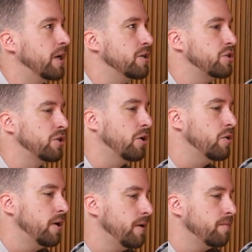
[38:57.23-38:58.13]
And
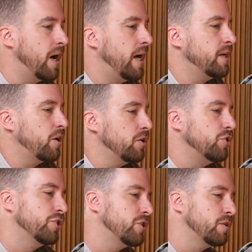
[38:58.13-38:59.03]
so
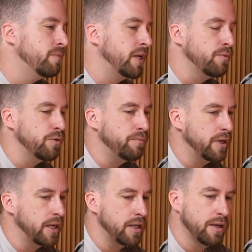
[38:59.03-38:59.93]
unconscious to me would
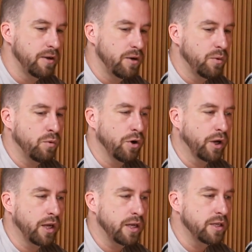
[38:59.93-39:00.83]
be
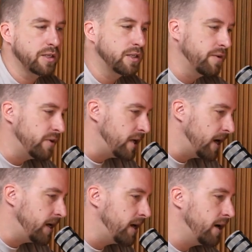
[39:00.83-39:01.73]
working 70,
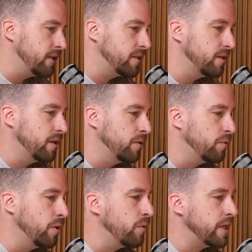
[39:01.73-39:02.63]
80 hours
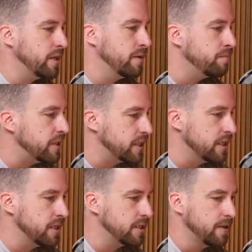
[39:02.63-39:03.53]
a week in a
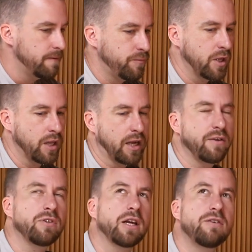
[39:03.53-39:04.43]
business. Like
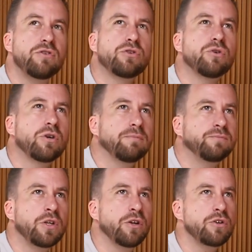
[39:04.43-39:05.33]
if you took,
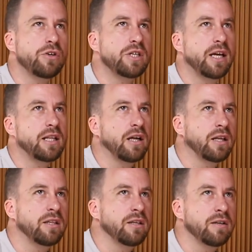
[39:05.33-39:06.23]
you could take
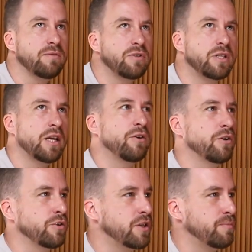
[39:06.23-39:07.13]
like the
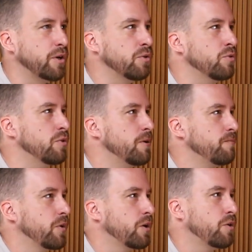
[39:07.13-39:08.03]
stereotypical
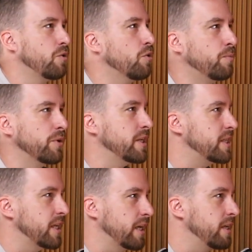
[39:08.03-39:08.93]
corporate
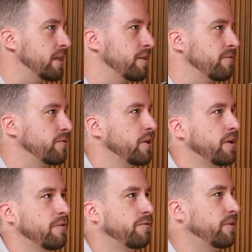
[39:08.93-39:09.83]
executive,
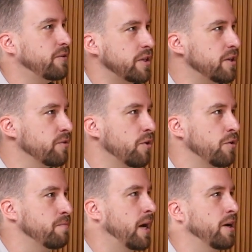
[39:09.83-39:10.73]

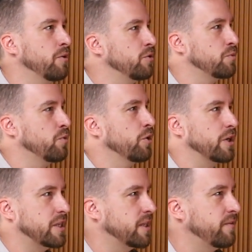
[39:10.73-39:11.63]
50-year-old male who's
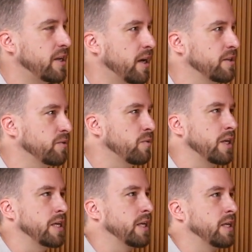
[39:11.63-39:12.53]
working 70 hours a
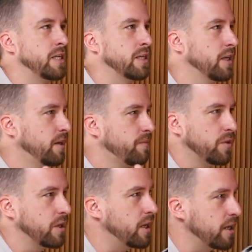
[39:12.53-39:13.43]
week and he's
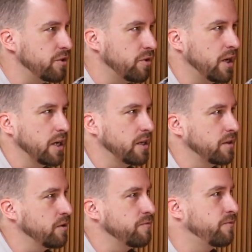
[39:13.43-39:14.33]
getting drunk
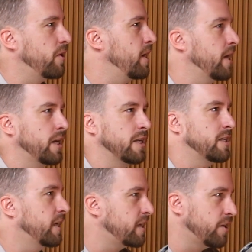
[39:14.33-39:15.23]
on Friday and
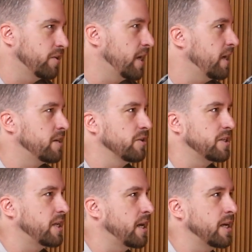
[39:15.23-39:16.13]
taking cocaine on
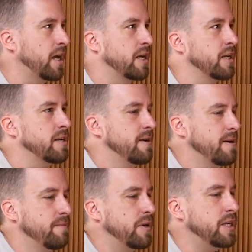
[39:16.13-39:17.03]
Saturday, and
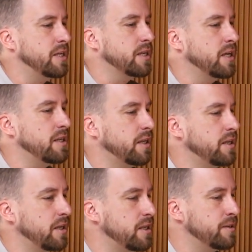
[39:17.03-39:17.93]

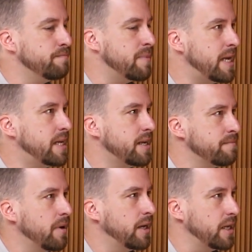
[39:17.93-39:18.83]
he's
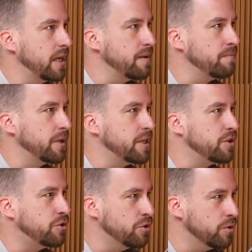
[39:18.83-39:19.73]
making money, but
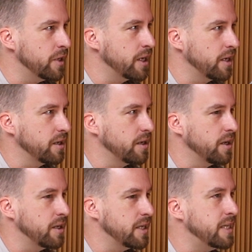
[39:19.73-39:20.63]
he's
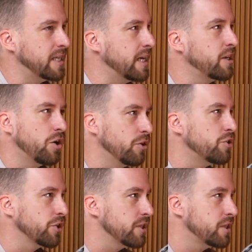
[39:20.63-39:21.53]

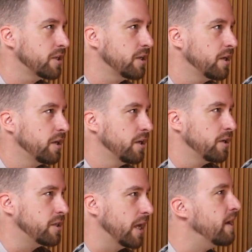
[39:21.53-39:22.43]
unconscious
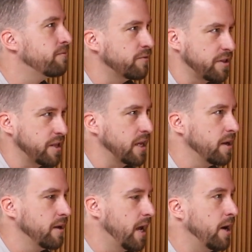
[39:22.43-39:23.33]
to
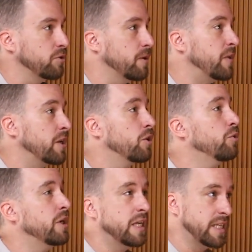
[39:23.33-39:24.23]
everything else,
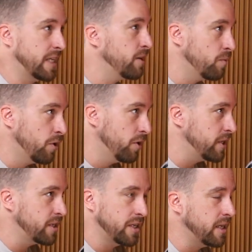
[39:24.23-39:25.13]
including his inner world.
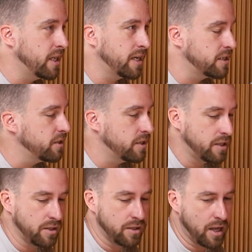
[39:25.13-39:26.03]

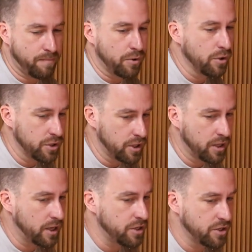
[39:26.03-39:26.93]
That
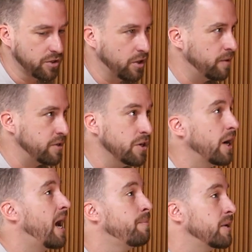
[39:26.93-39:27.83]
person that I just described is
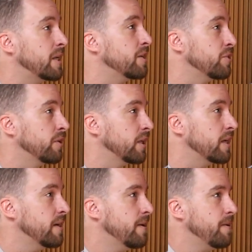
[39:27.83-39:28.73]
not happy internally.